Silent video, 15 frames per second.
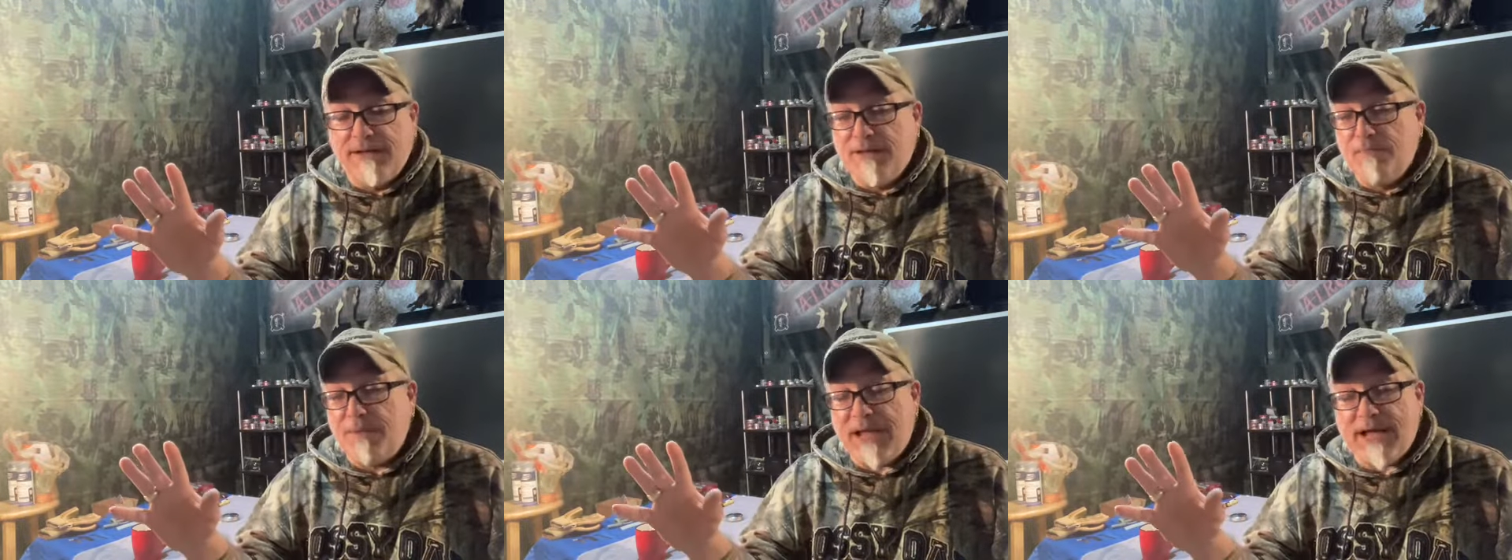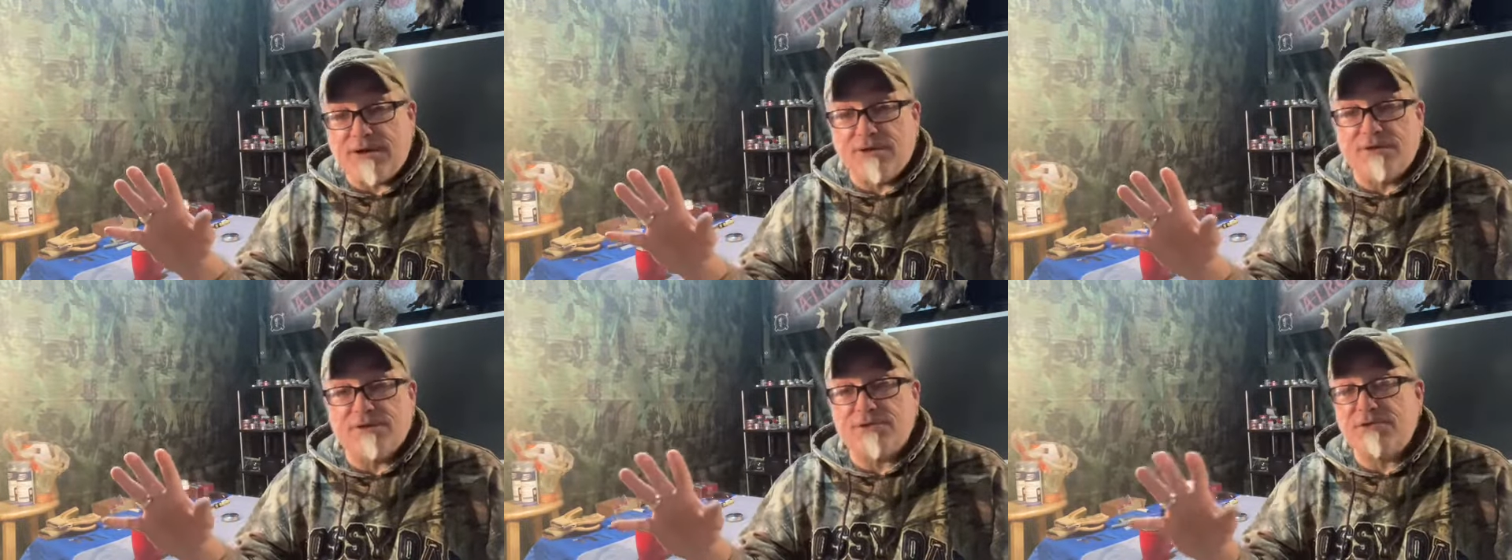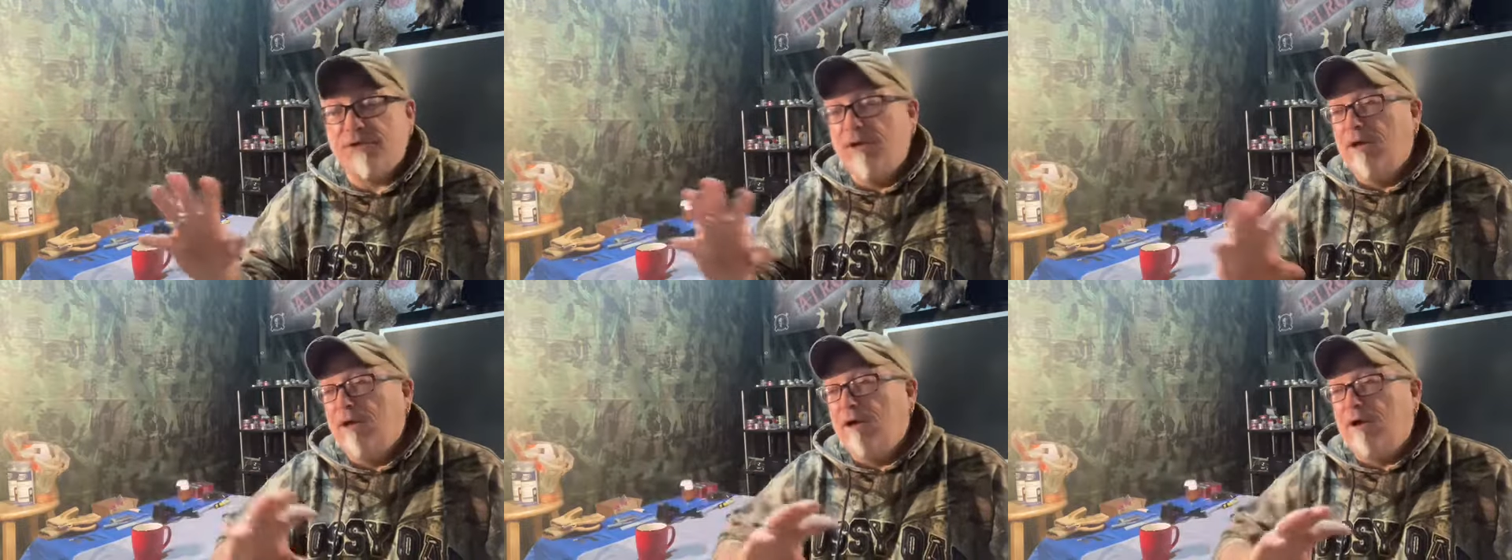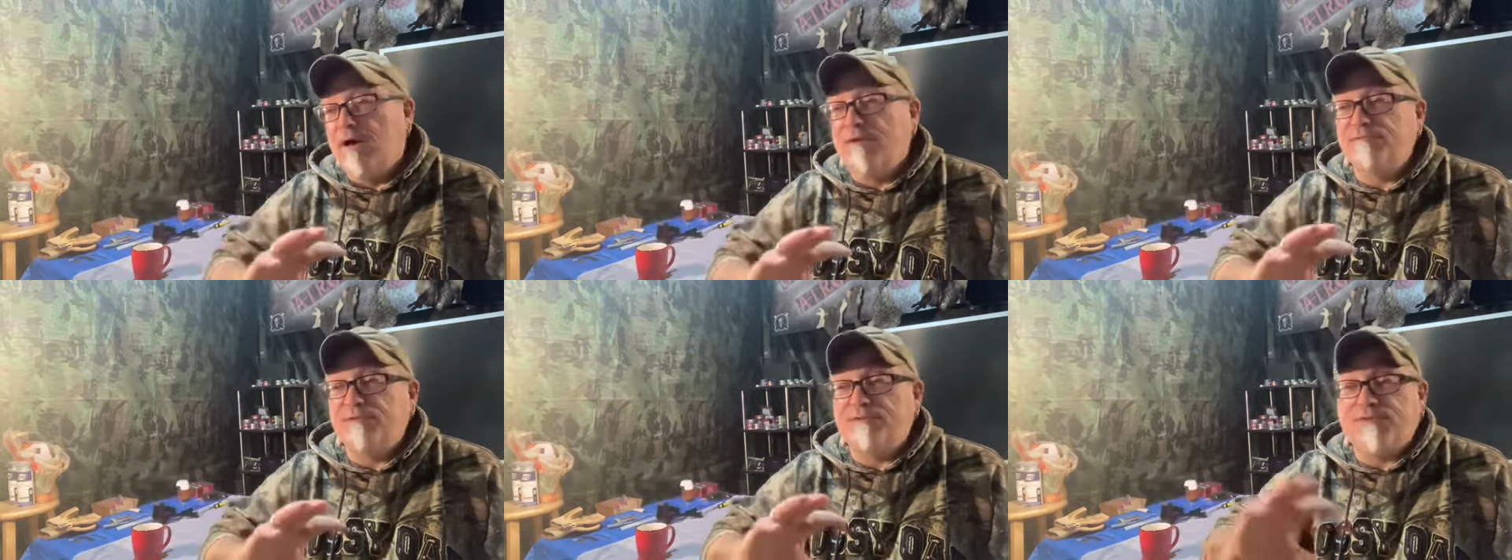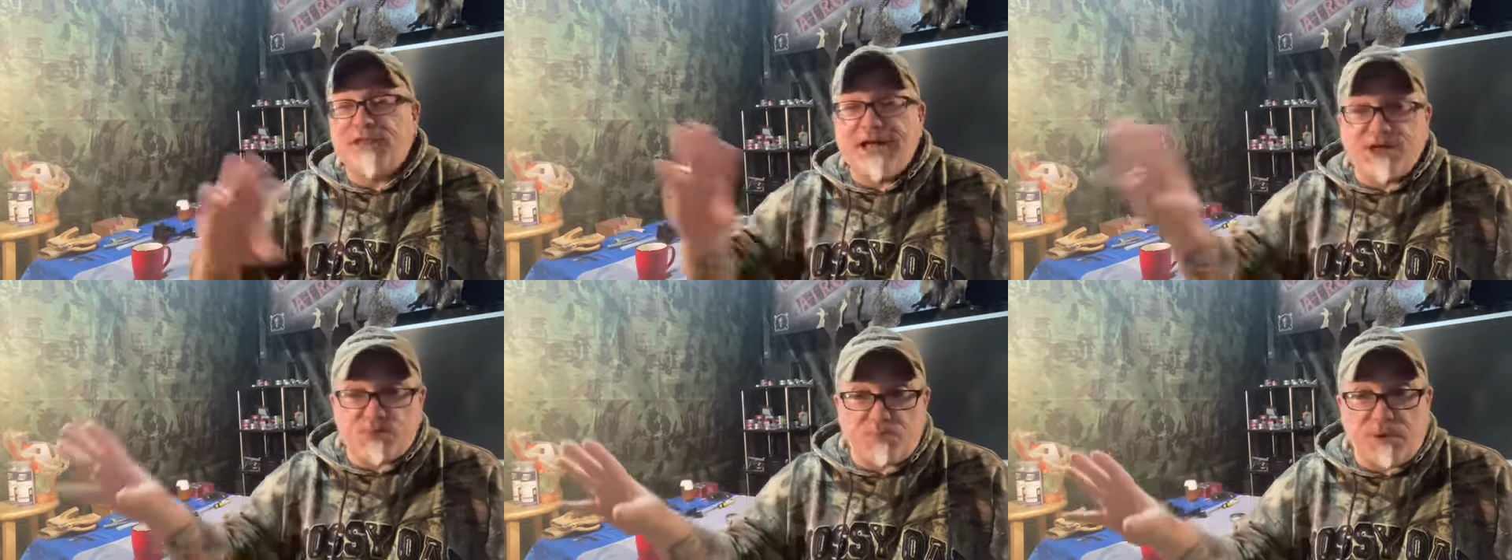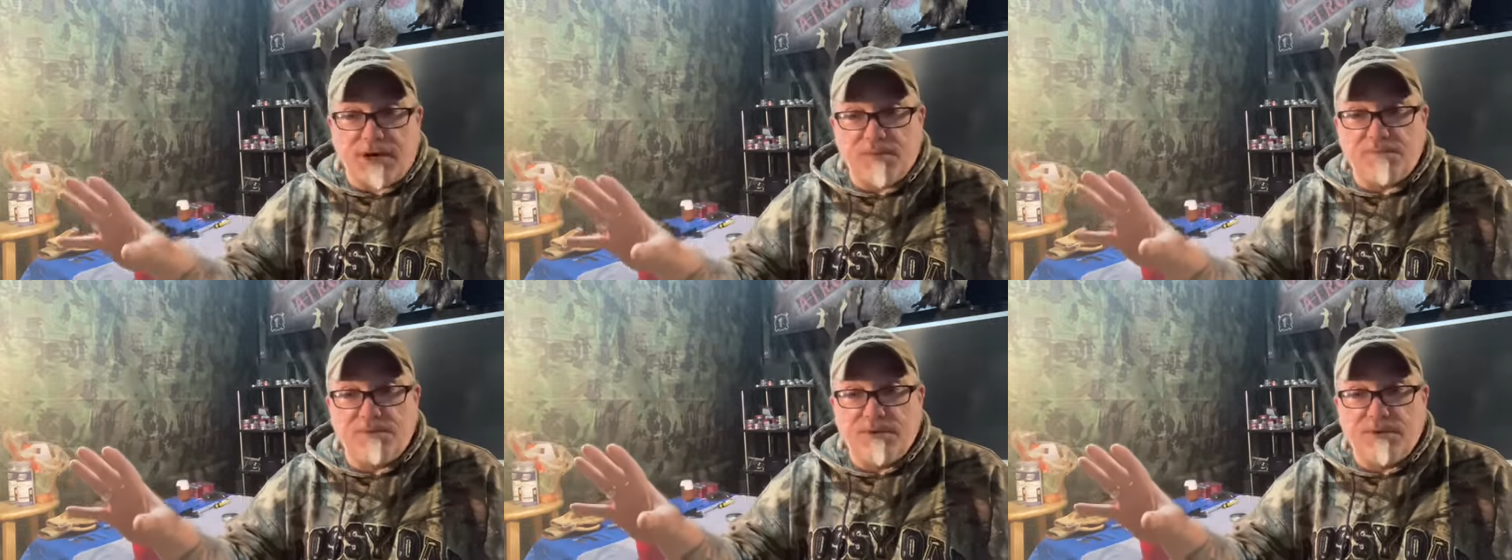patterns of the Flash Pup